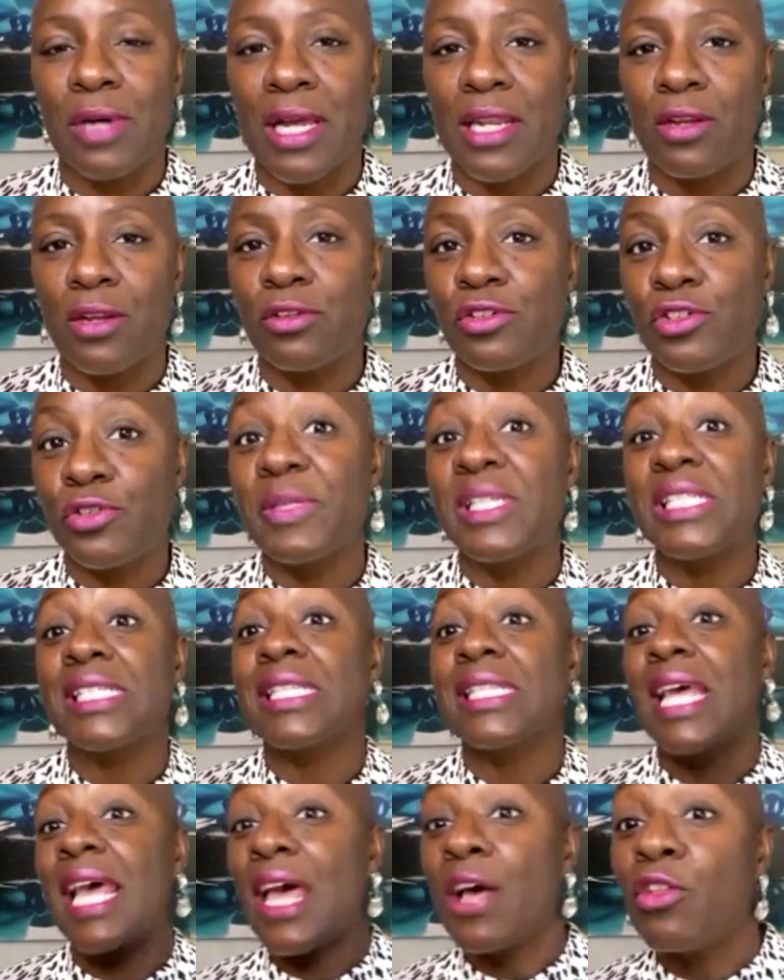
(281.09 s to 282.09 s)
I know that you
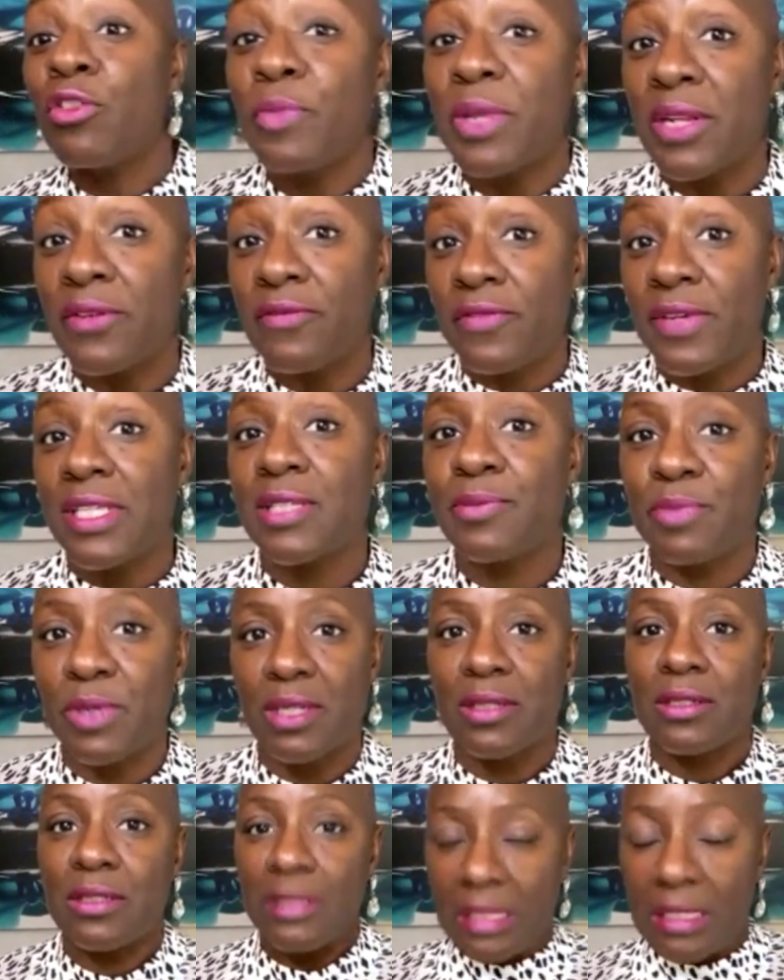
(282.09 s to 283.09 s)
mentioned the health benefits,
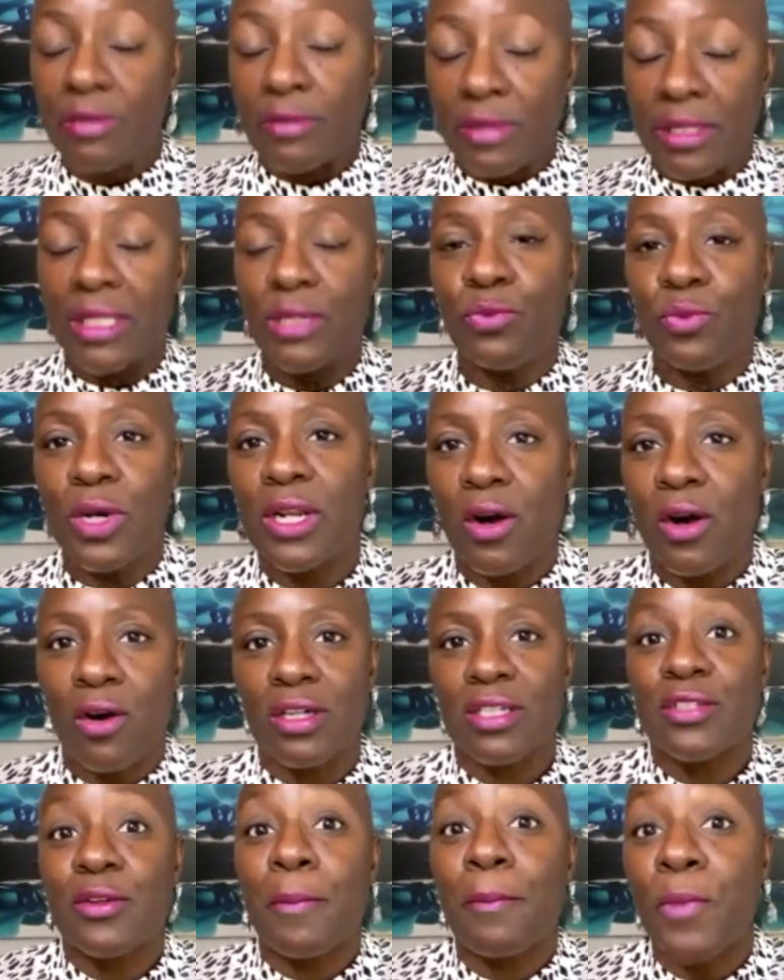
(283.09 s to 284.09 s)
but mm-hmm. literally, what
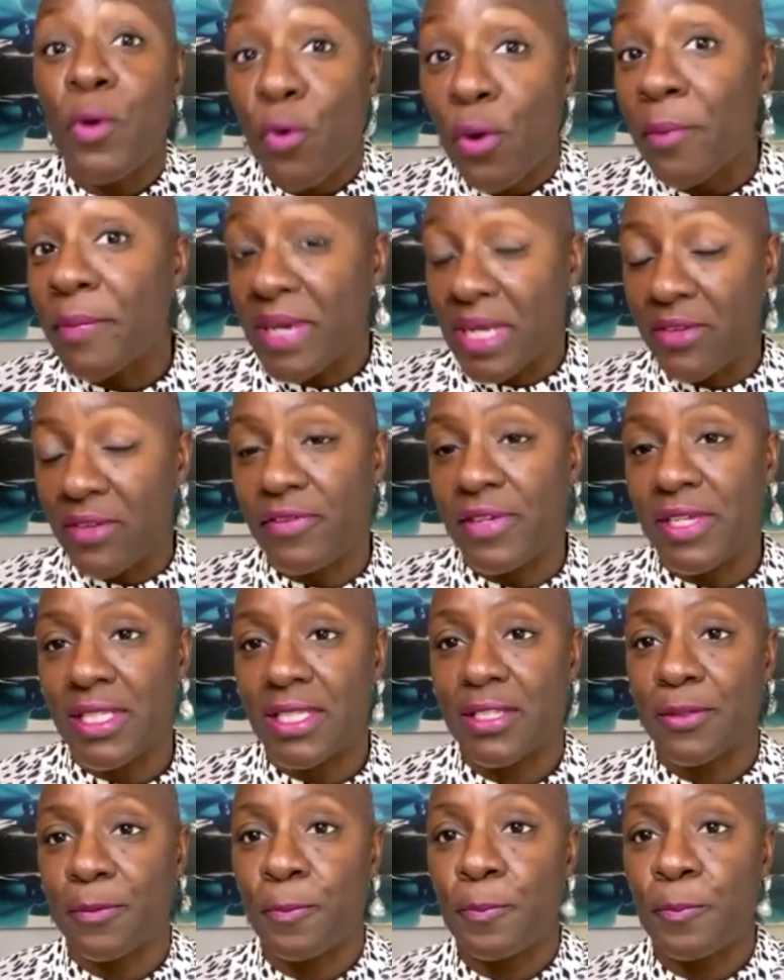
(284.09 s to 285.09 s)
are some more
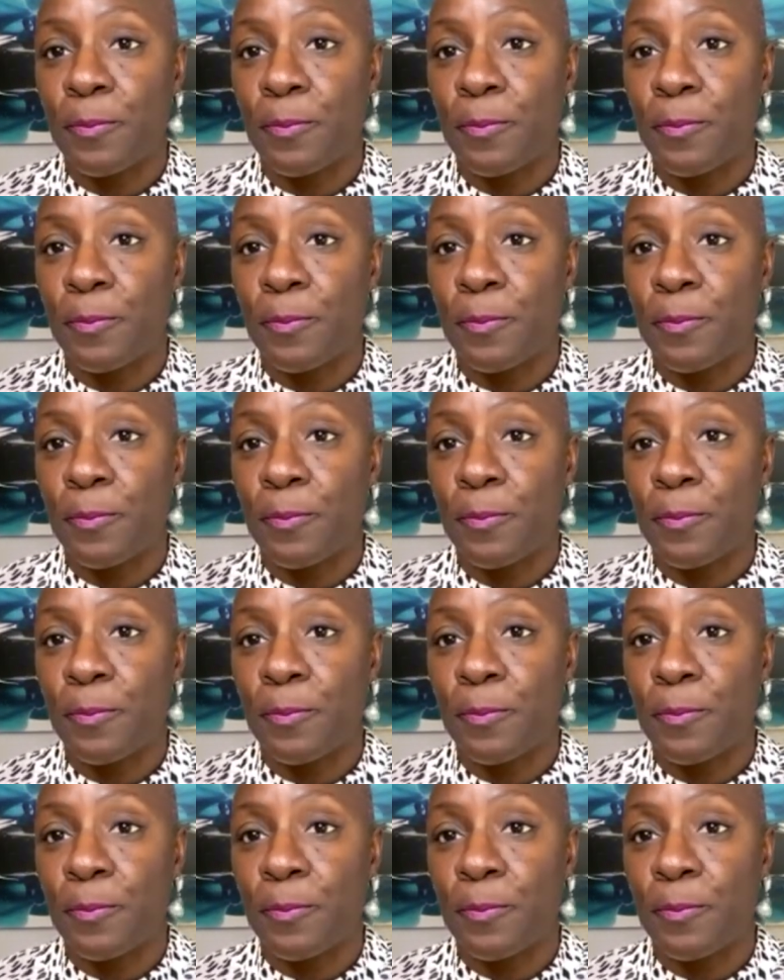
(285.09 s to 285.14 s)
benefits?